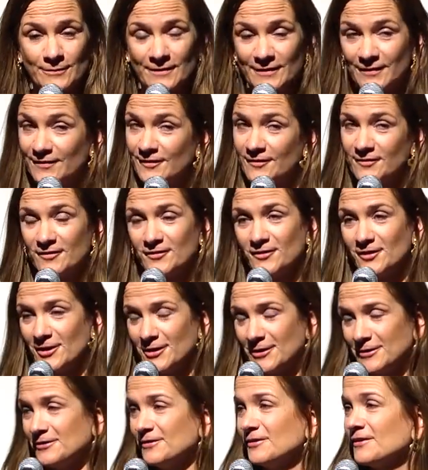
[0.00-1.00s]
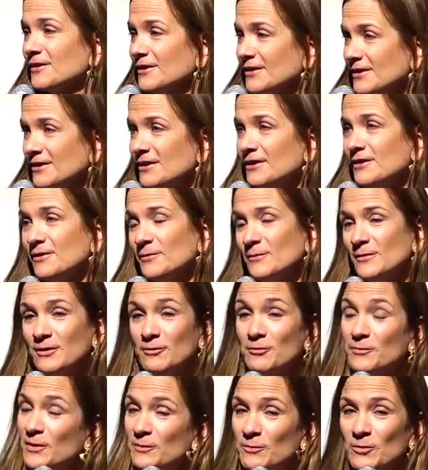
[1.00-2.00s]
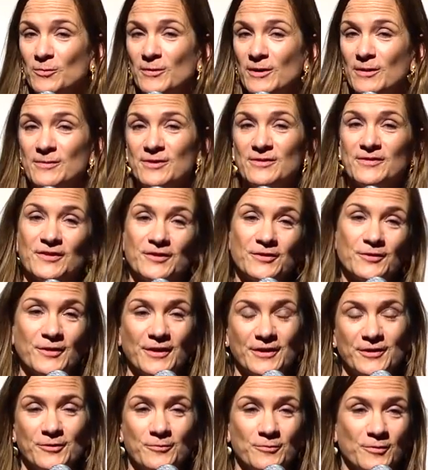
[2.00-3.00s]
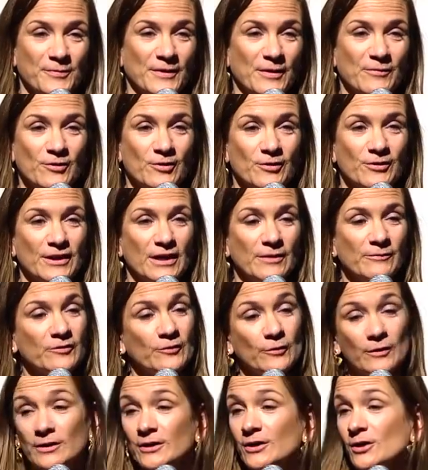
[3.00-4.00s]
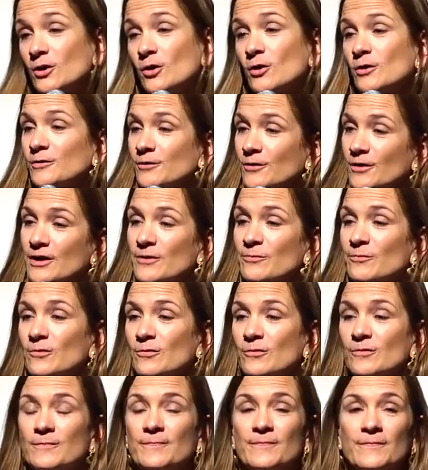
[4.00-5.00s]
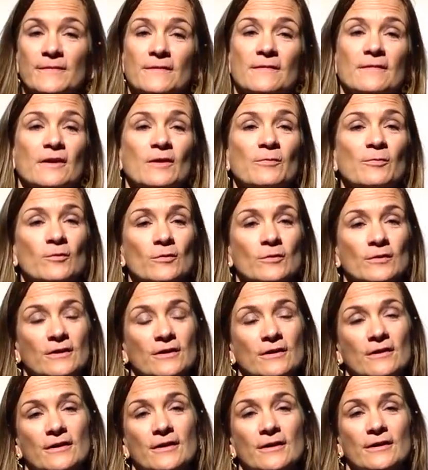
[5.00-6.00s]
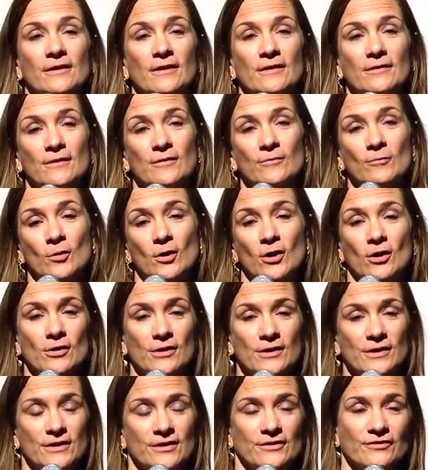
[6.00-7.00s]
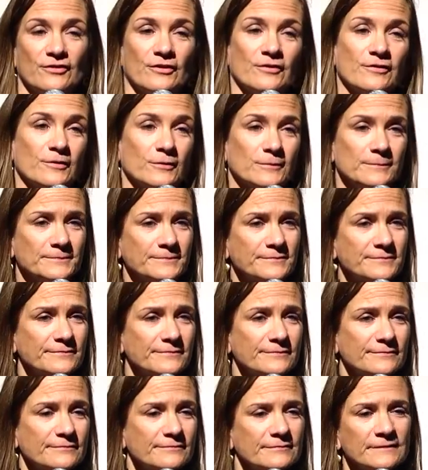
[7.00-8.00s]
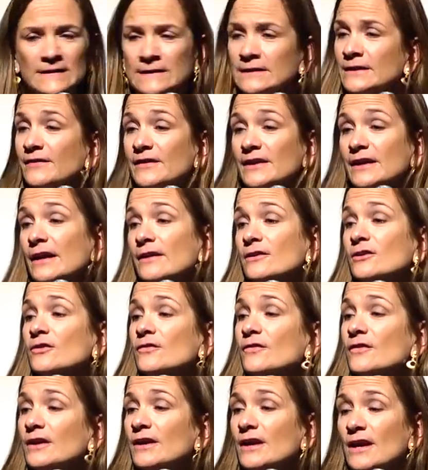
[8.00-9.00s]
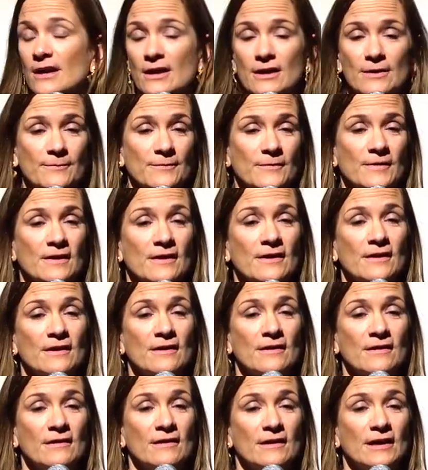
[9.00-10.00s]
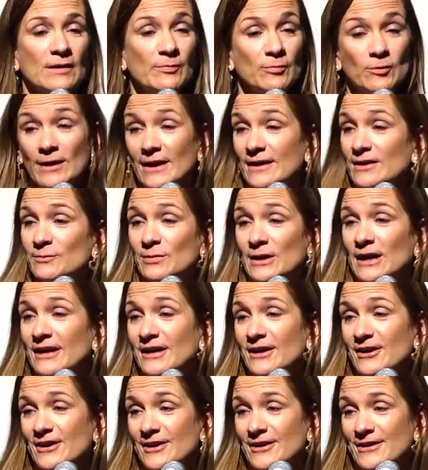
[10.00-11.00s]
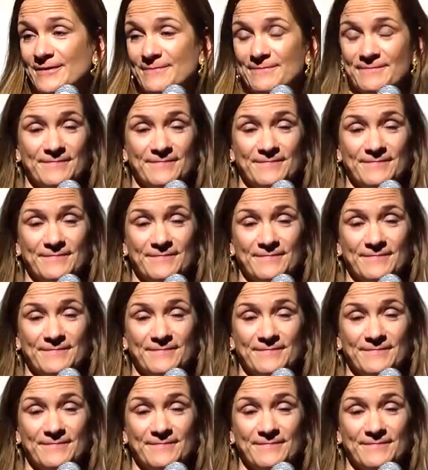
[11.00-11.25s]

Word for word: That says a lot. Um, I remember Bobby Dillard. I don't remember her name, so I'm going to call her April. April and I uh, were guarding each other. And at the end of the game, April had a black eye.